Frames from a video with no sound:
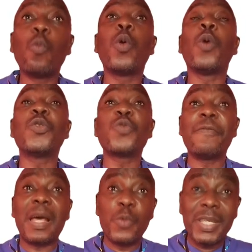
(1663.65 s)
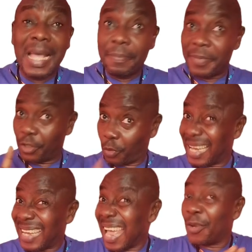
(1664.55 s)
We want to evaluate and be sure
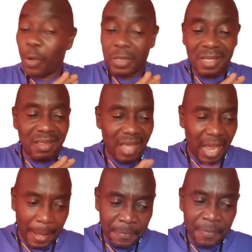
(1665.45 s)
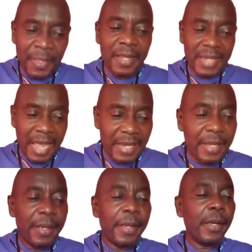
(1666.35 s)
that they are not there.
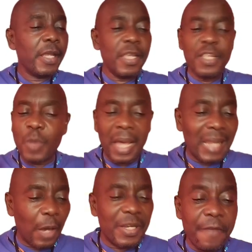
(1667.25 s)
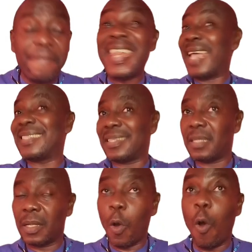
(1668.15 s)
Then it's not allowed if
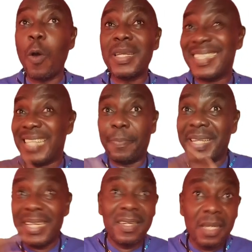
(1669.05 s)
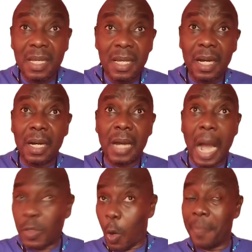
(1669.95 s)
death or disabling
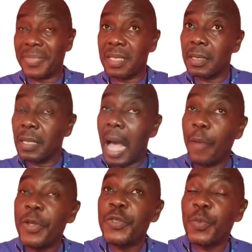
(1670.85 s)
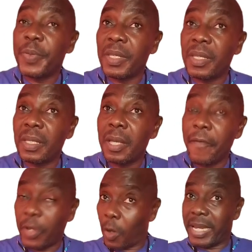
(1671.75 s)
outcomes are going to be
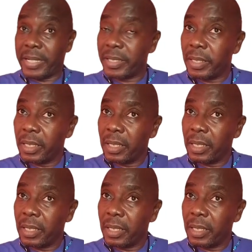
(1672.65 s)
recorded.